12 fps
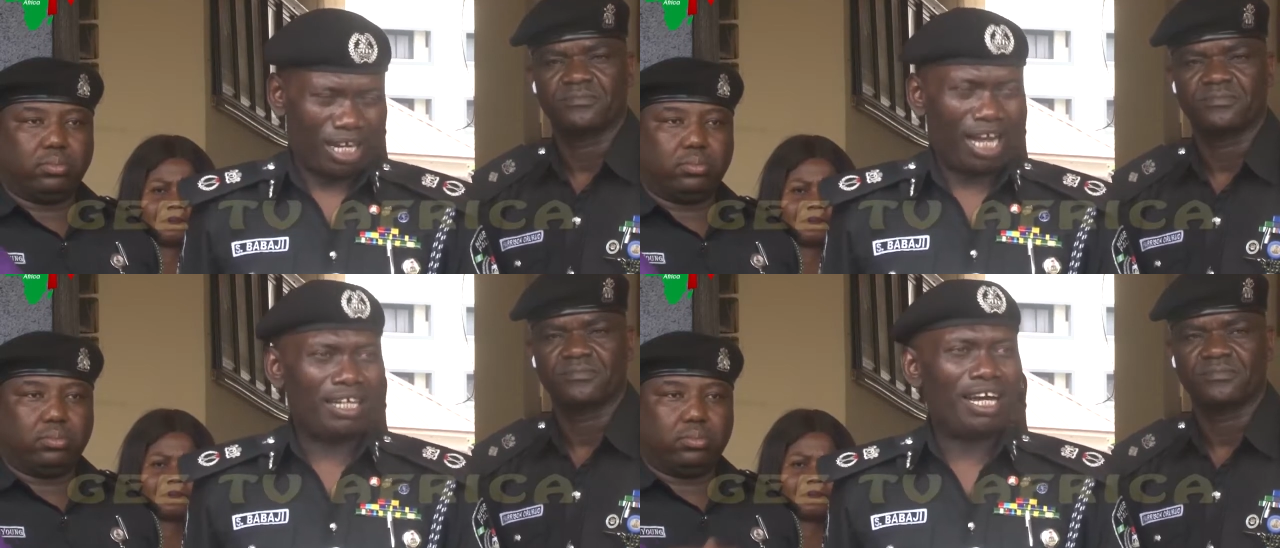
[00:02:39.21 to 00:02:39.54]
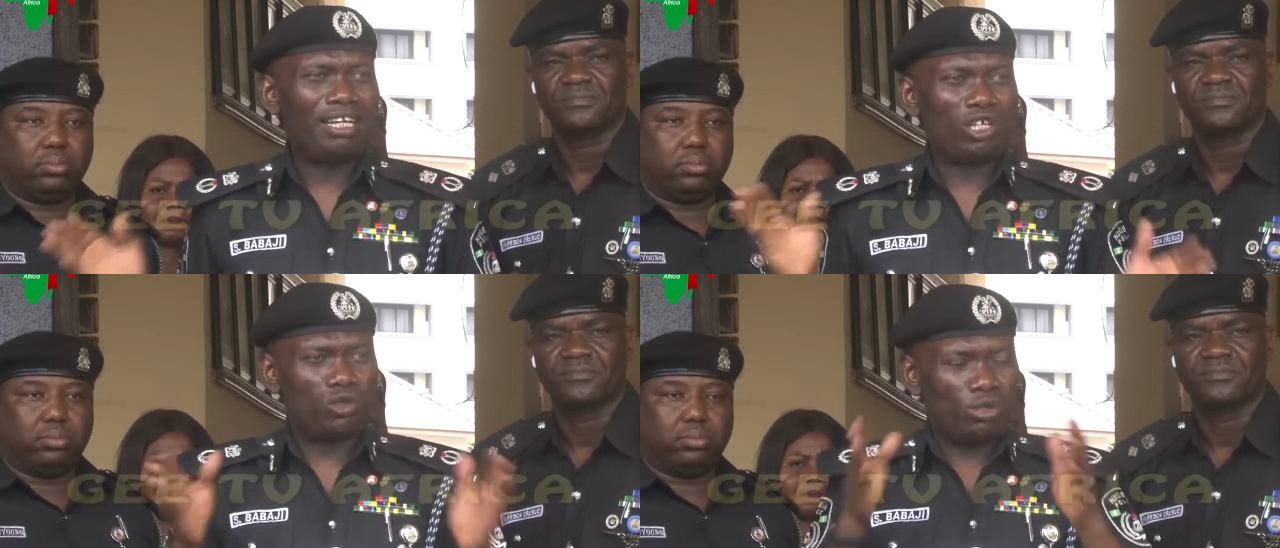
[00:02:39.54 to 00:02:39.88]

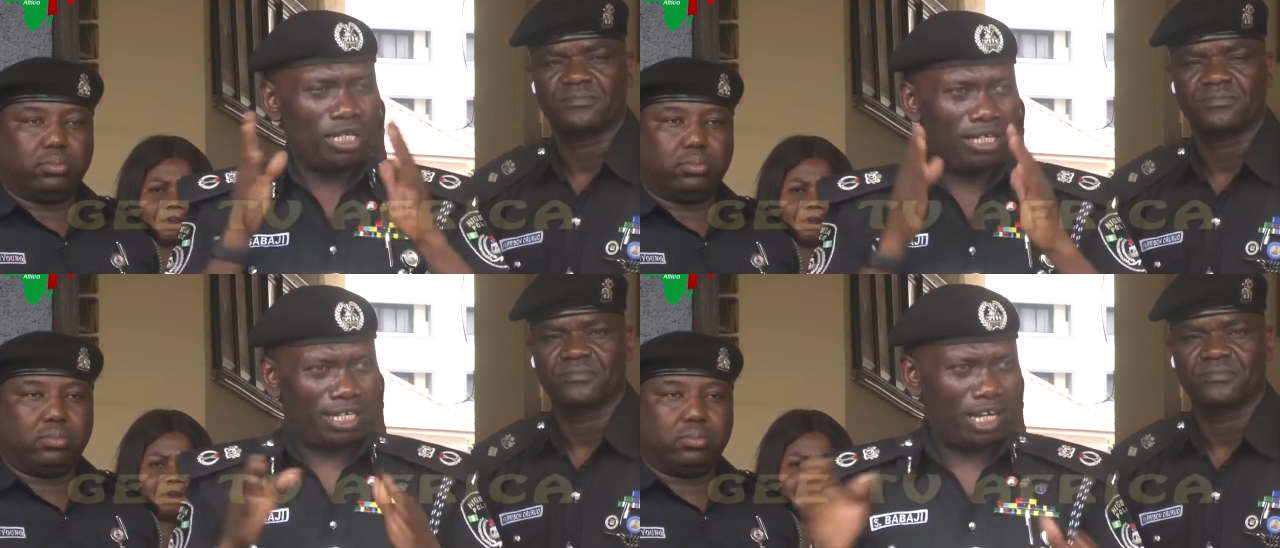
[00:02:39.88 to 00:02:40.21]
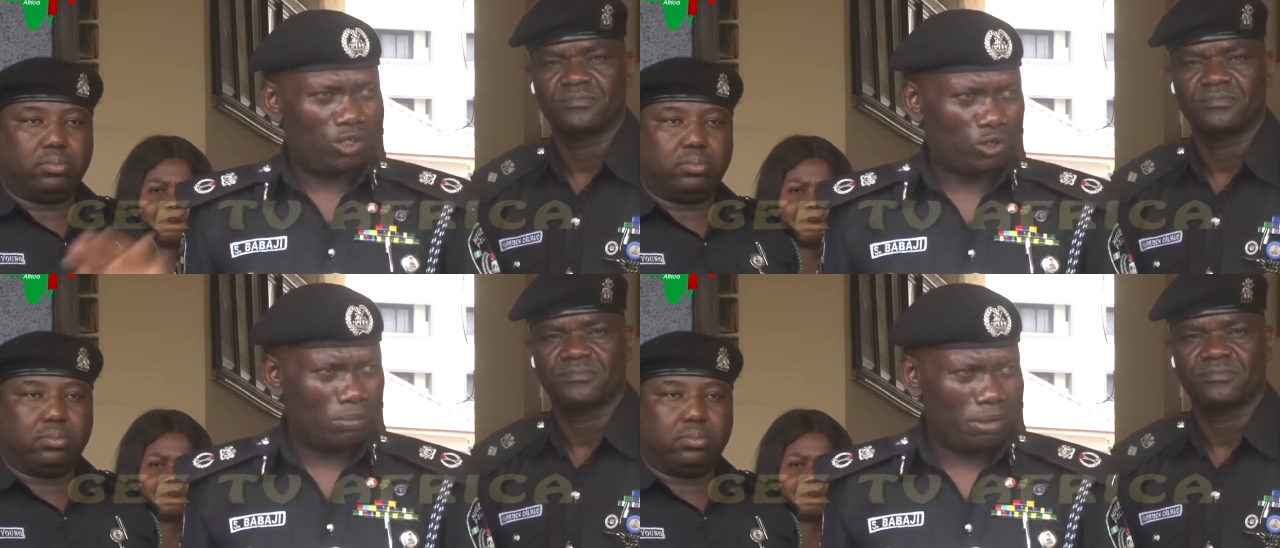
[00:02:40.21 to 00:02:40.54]
Speaker 1: Either they should
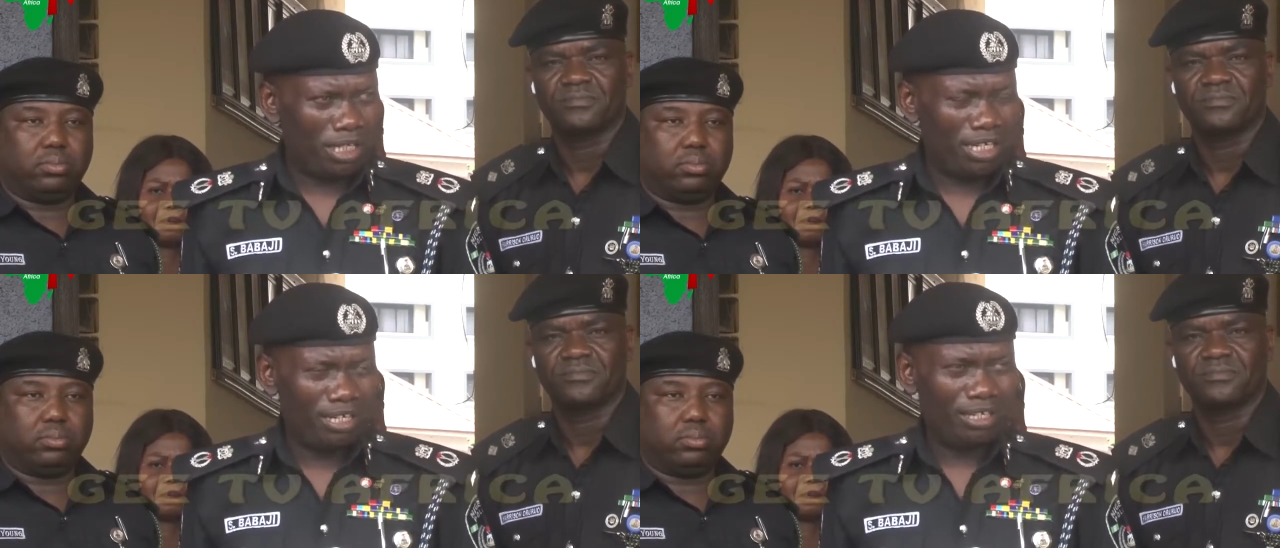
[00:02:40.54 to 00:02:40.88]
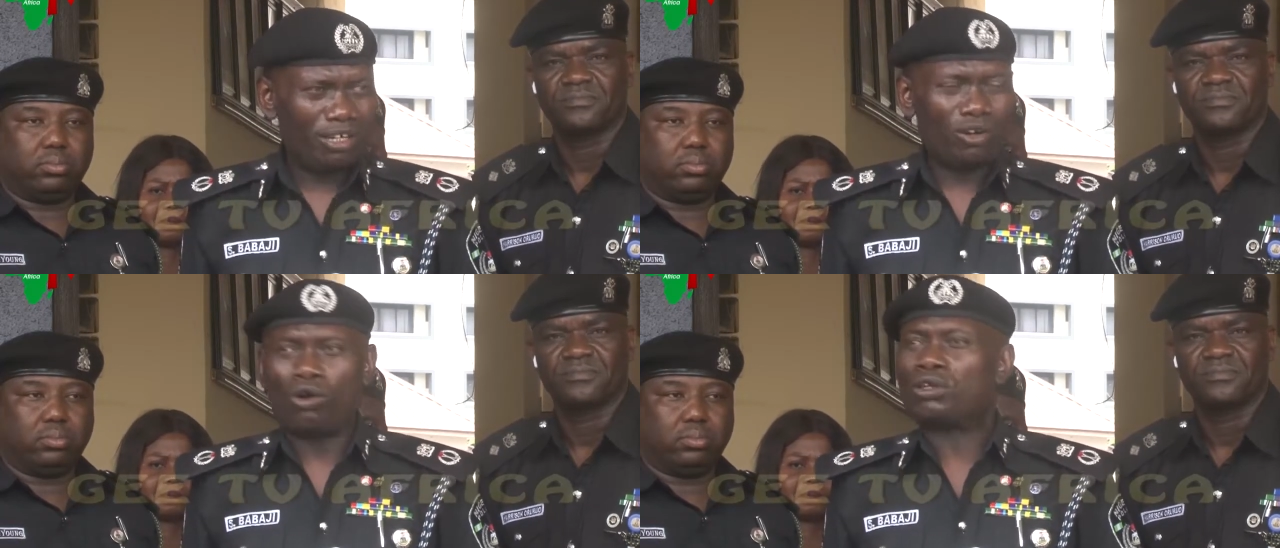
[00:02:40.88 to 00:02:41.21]
dedicate somebody
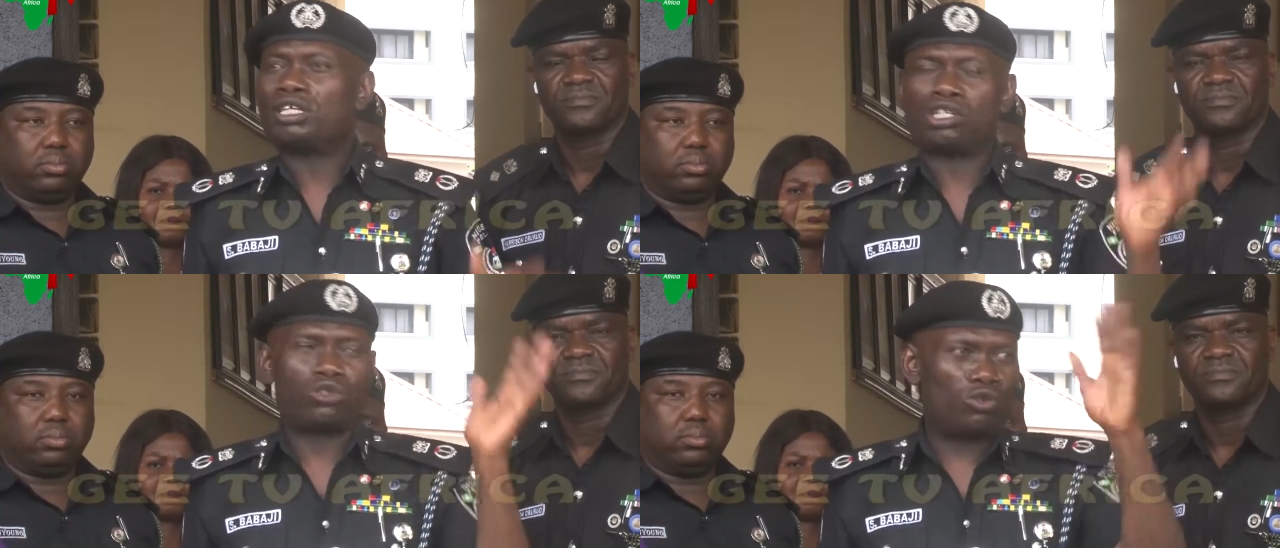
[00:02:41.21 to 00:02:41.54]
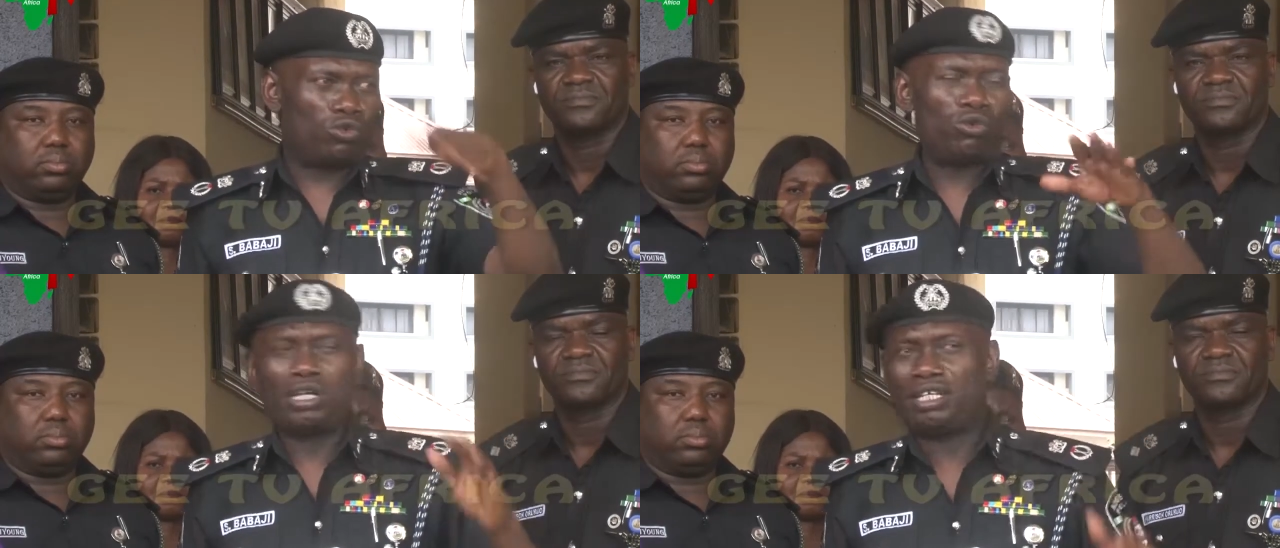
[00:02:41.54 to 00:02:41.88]
or they
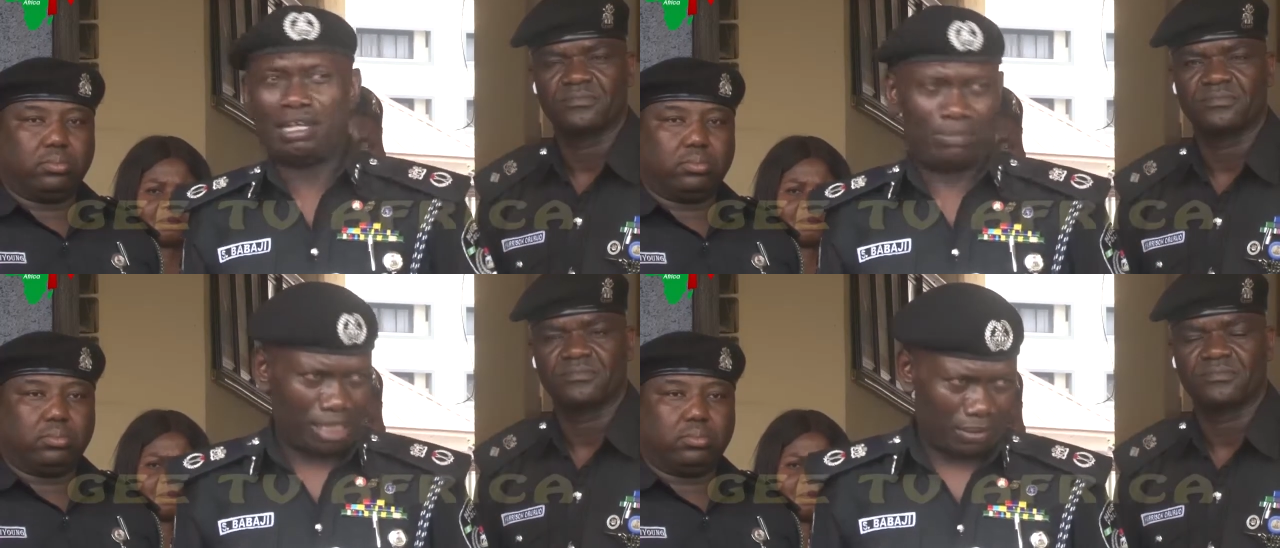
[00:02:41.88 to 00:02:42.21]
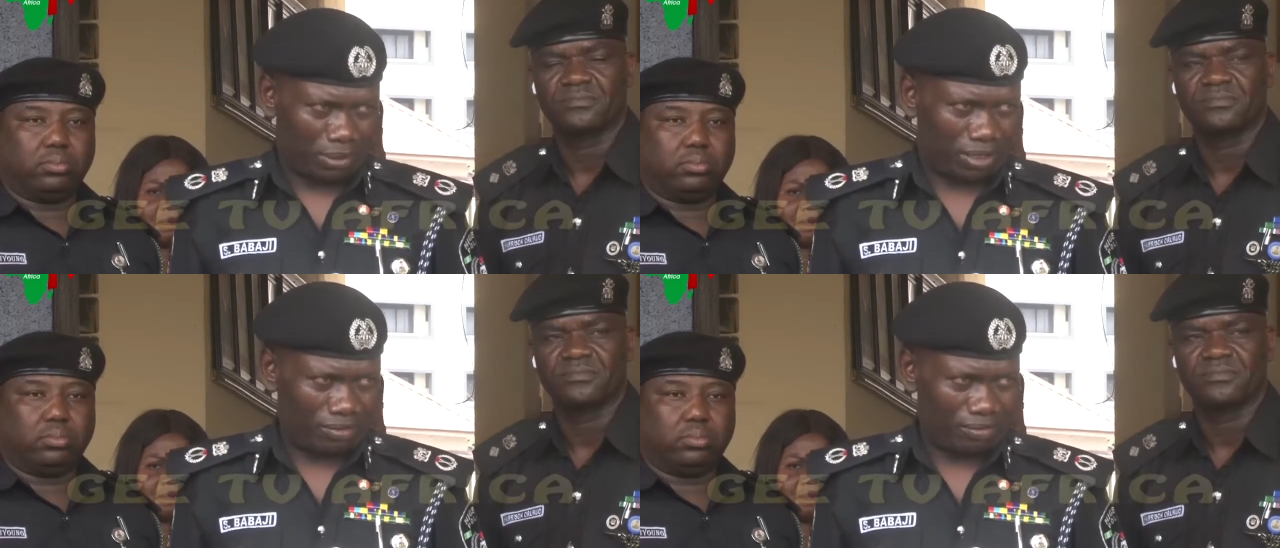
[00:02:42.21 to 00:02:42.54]
should do it
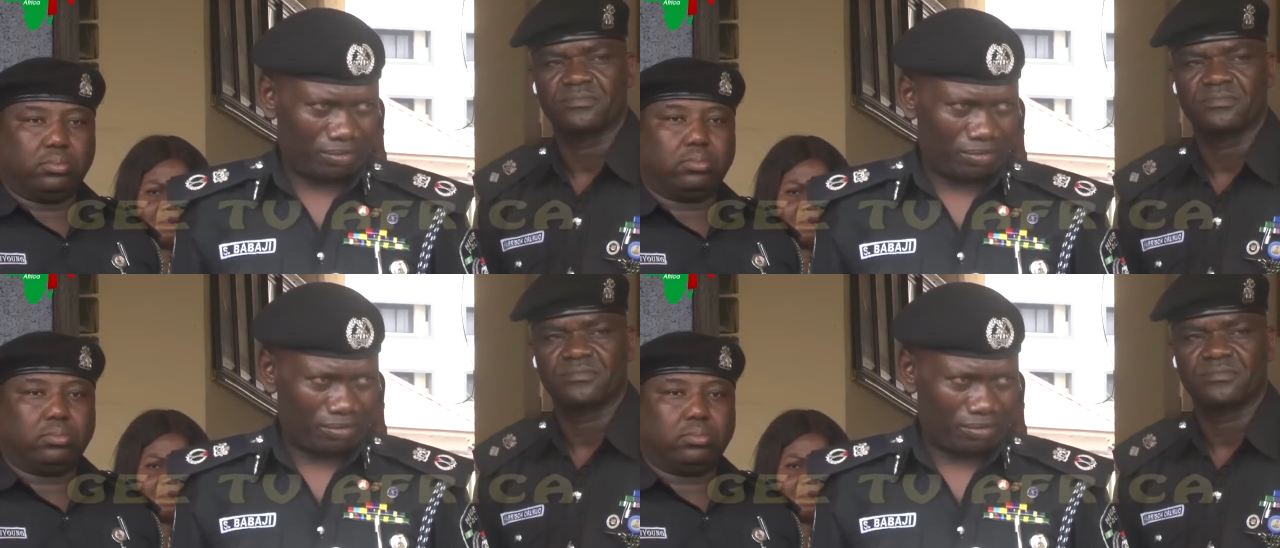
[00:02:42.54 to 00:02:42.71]
themselves